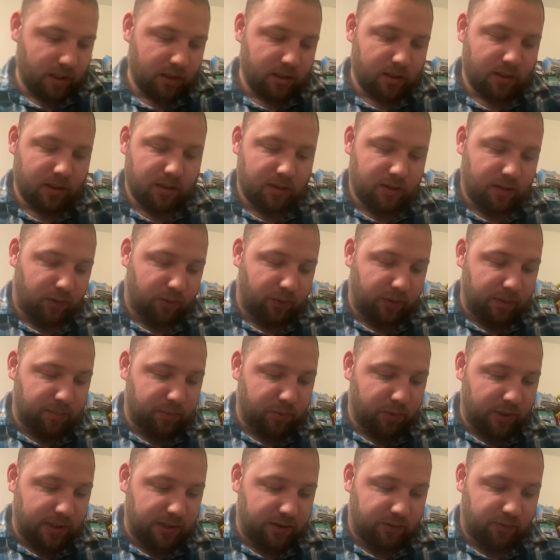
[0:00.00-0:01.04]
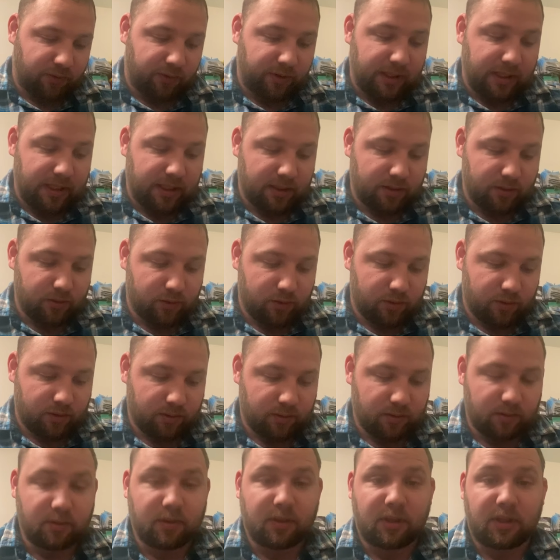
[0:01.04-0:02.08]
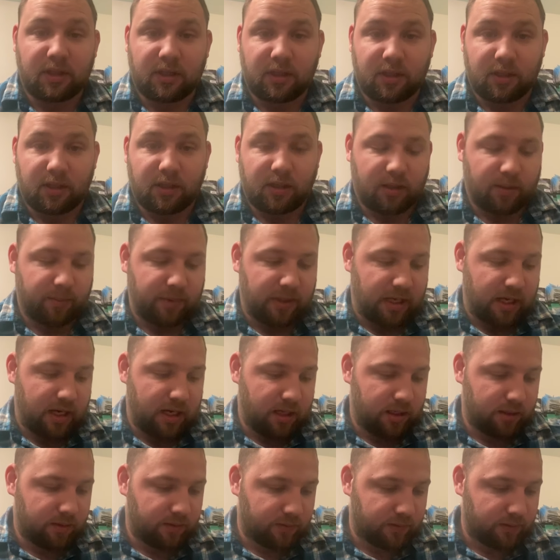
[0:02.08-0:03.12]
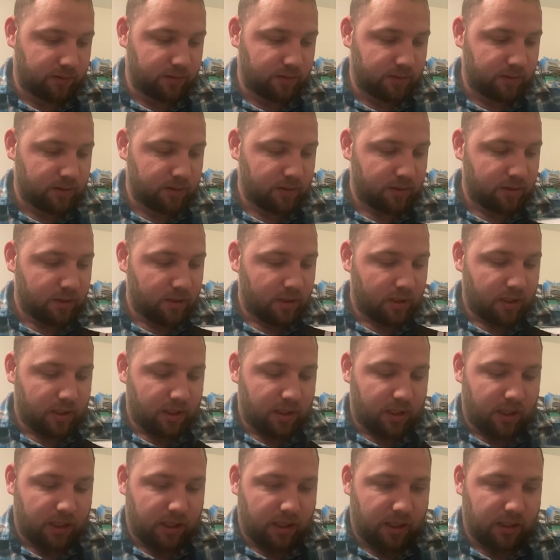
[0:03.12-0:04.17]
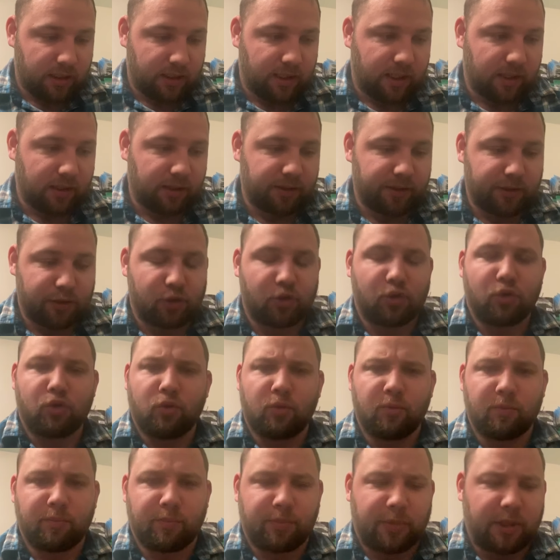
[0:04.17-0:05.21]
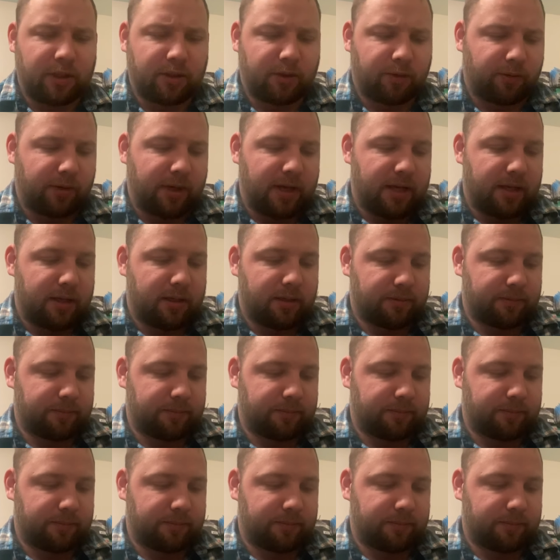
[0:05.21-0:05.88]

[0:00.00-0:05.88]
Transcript: It's a 3.3 inch, coming eight. Uh, color is June Bug Red.